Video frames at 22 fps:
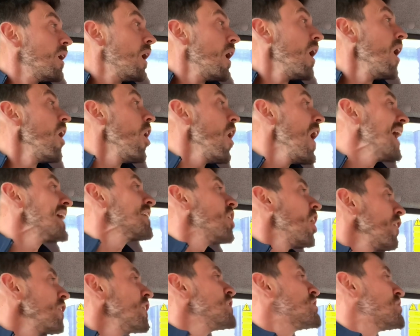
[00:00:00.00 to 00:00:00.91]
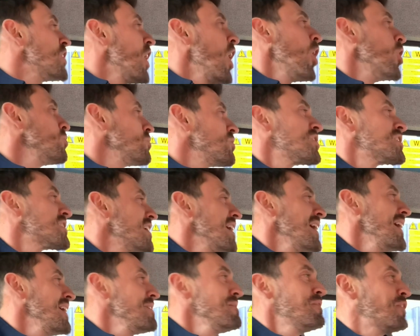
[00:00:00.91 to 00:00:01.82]
Oh, I got the joke,
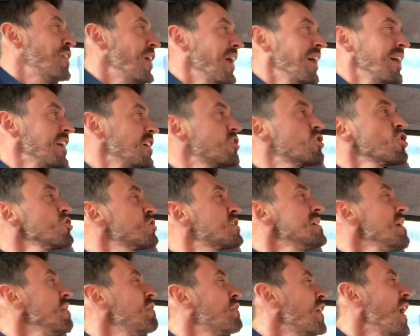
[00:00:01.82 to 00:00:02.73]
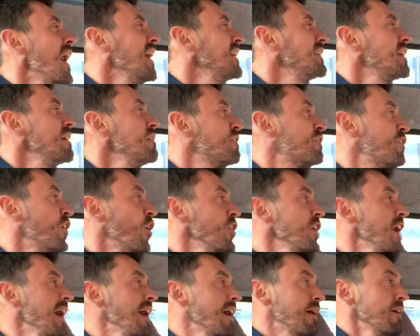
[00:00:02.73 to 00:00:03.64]
Steve. I just didn't find it
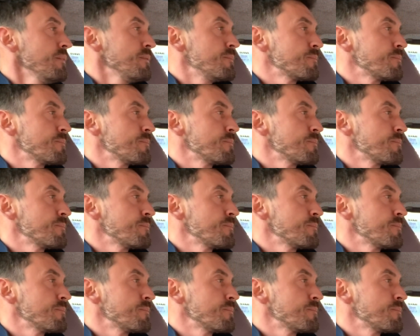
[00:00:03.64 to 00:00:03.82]
funny.